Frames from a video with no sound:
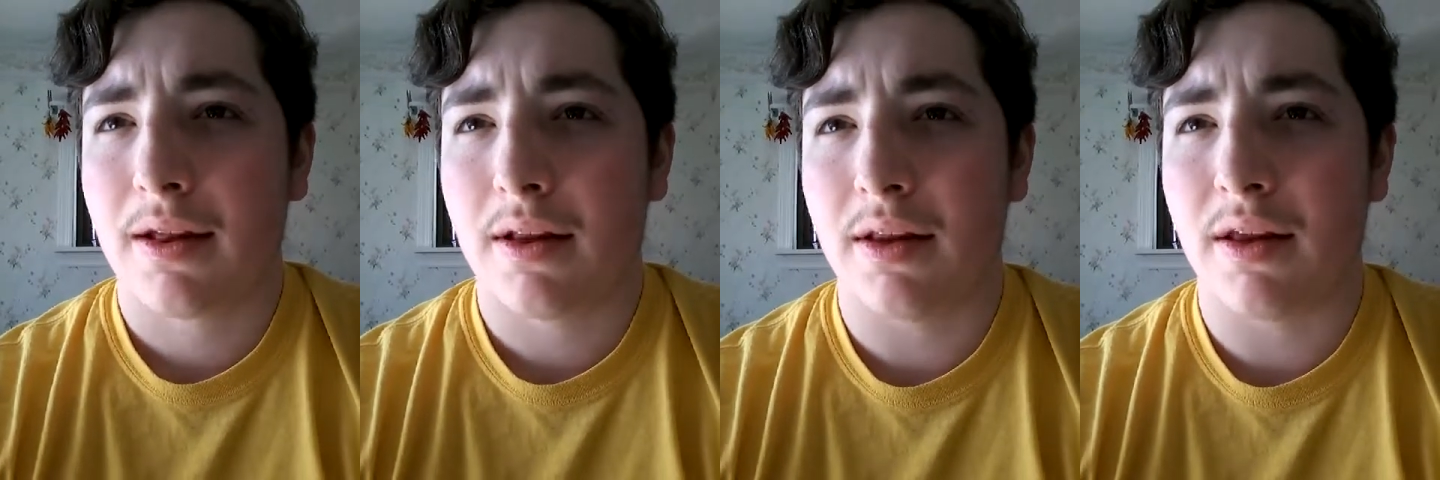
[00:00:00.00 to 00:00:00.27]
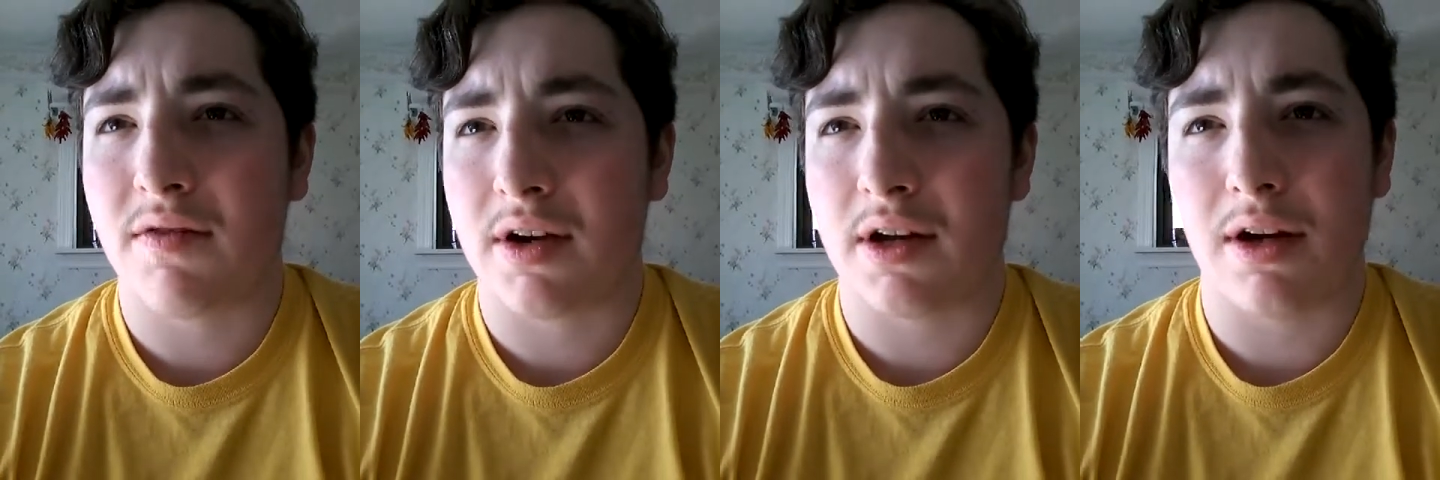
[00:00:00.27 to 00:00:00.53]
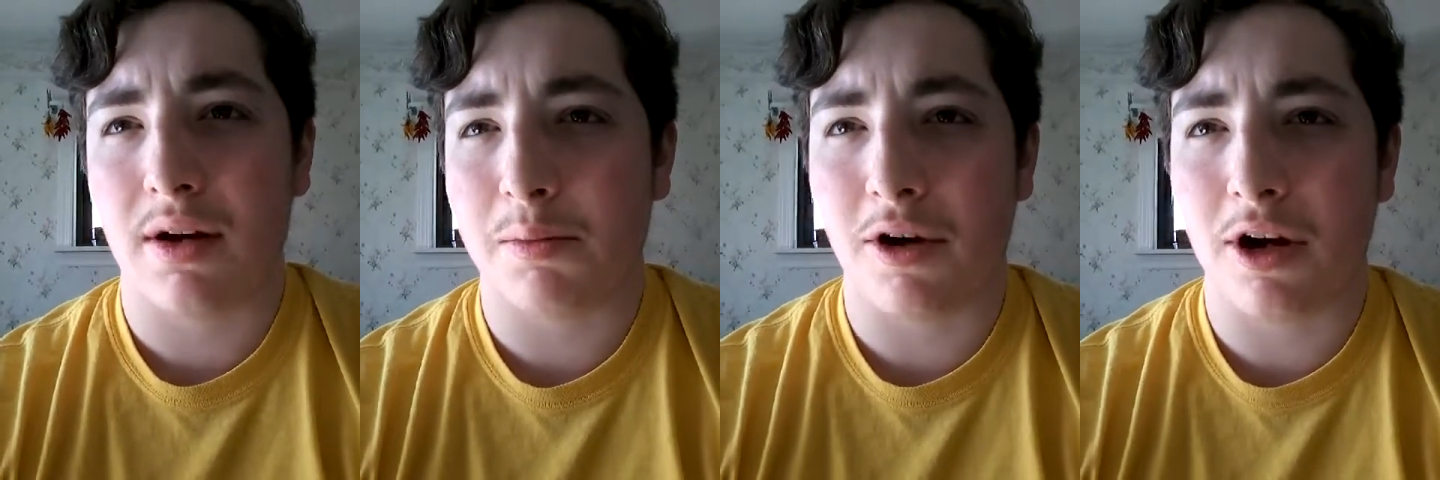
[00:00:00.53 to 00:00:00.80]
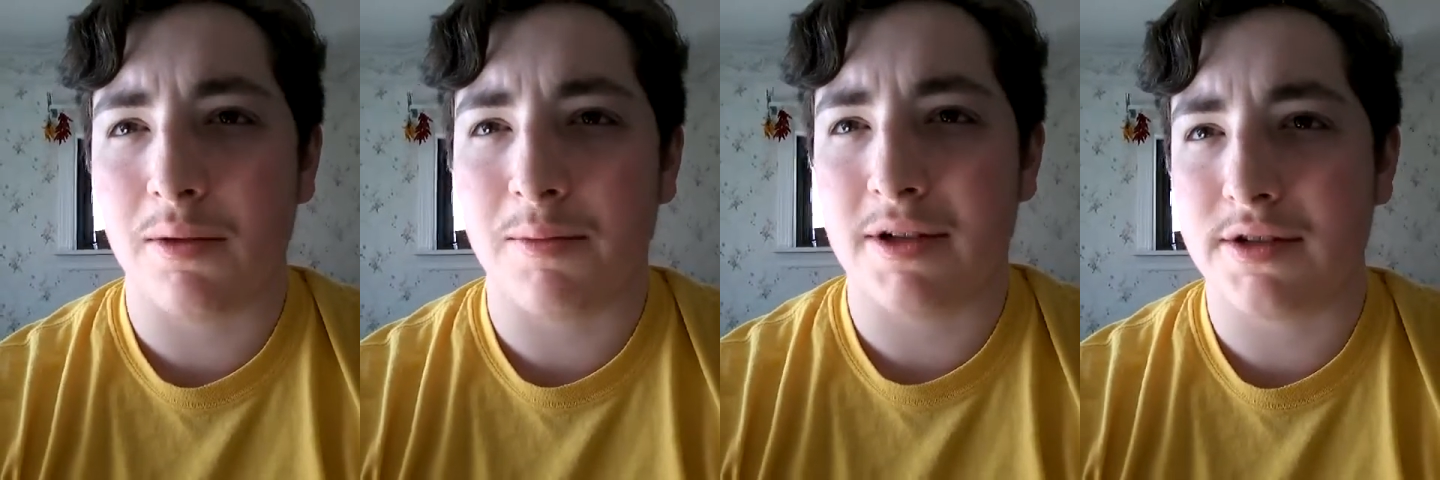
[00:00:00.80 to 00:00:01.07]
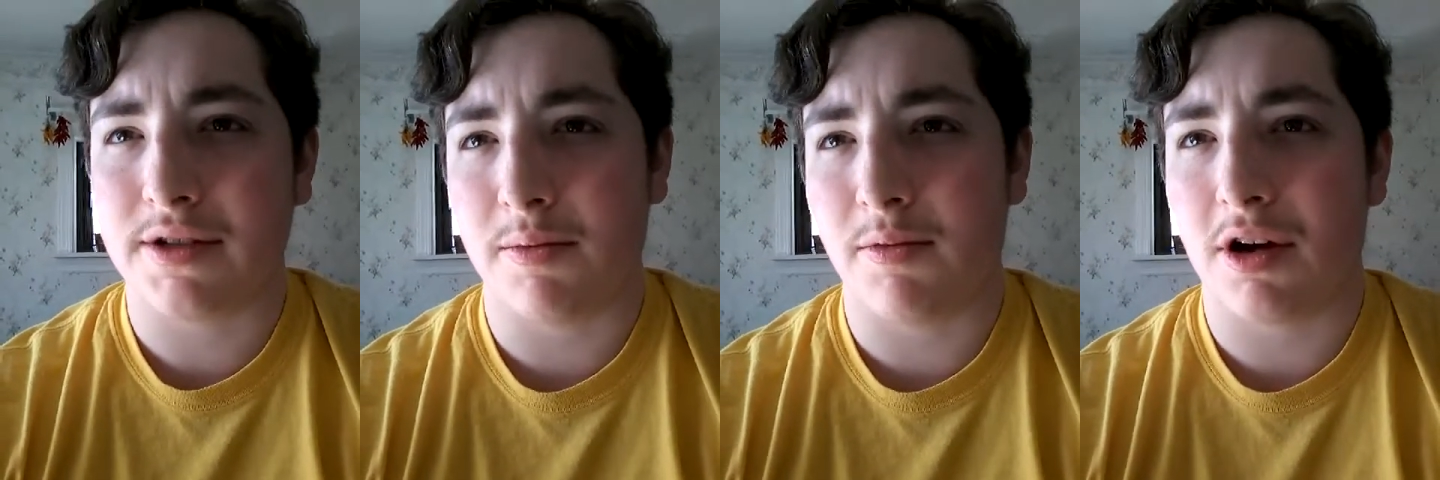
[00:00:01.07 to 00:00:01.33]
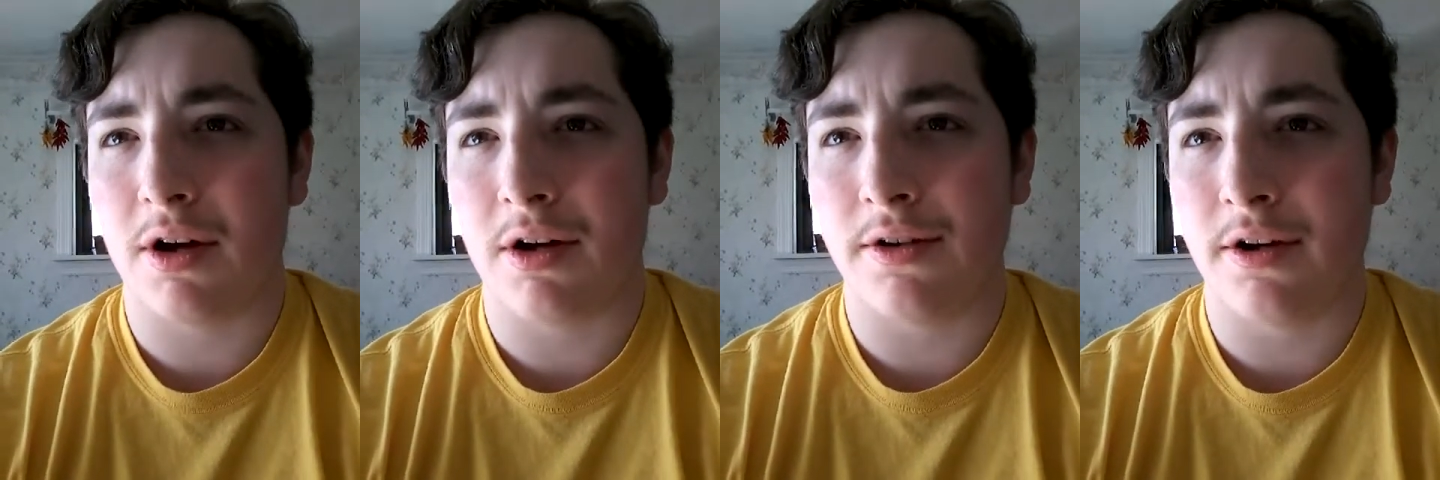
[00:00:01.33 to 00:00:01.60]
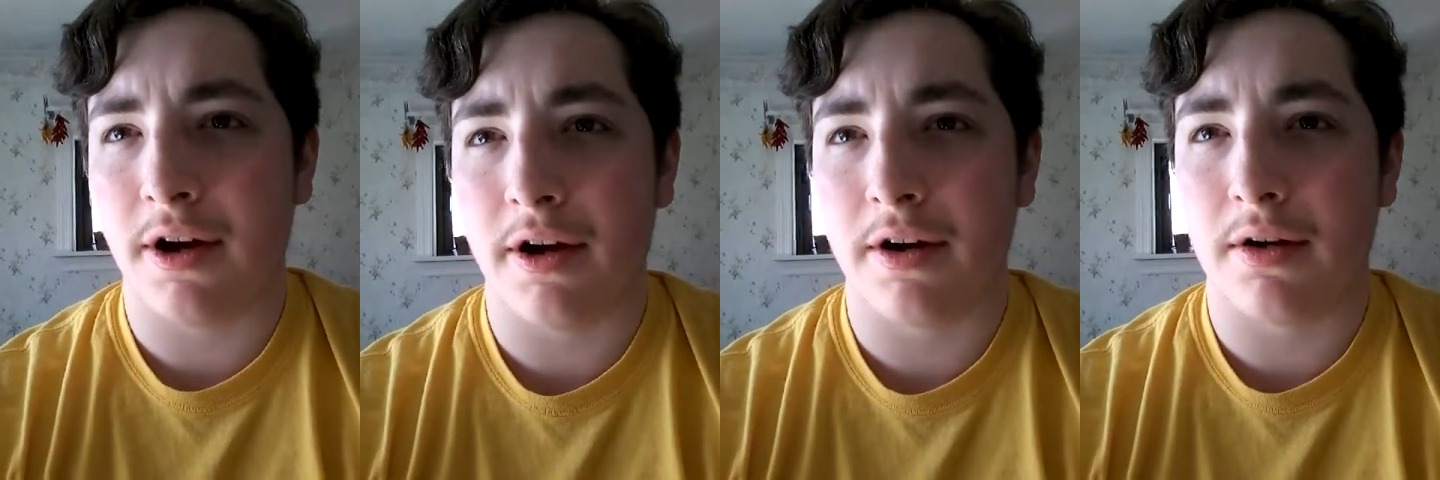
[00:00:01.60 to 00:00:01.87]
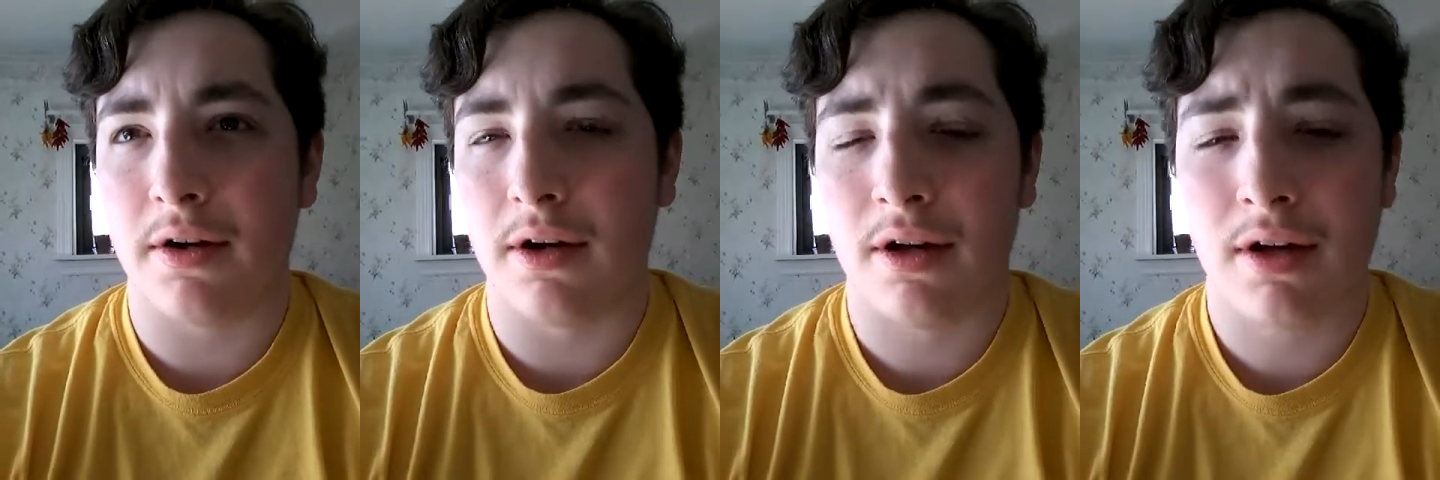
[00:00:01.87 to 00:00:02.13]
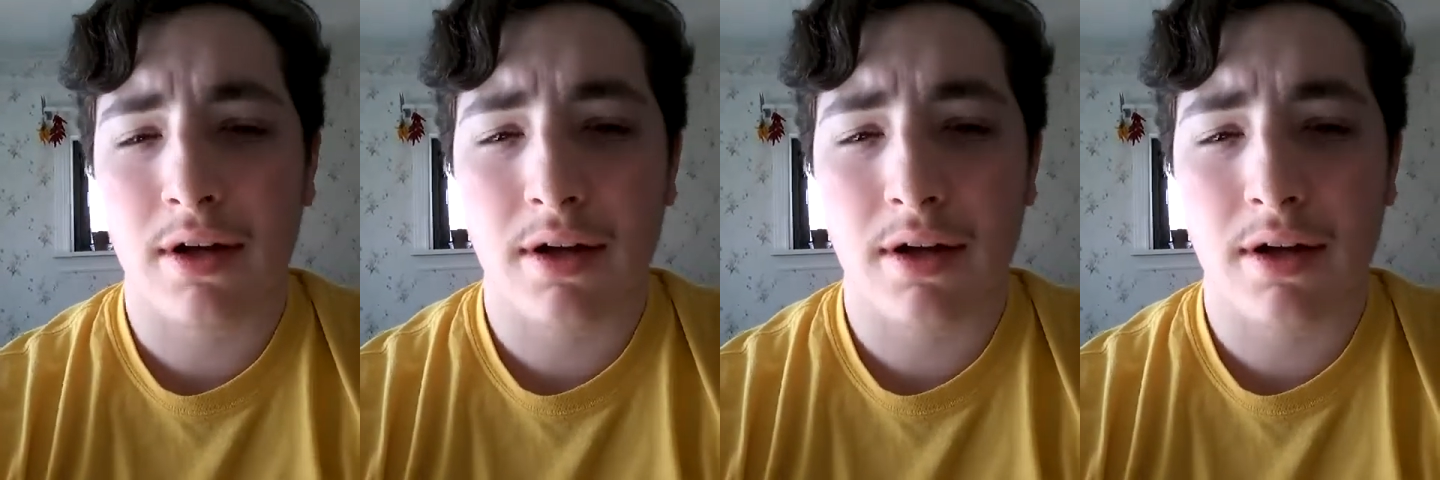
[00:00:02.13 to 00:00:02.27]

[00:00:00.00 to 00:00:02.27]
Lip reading: living in an apartment somewhere on their own,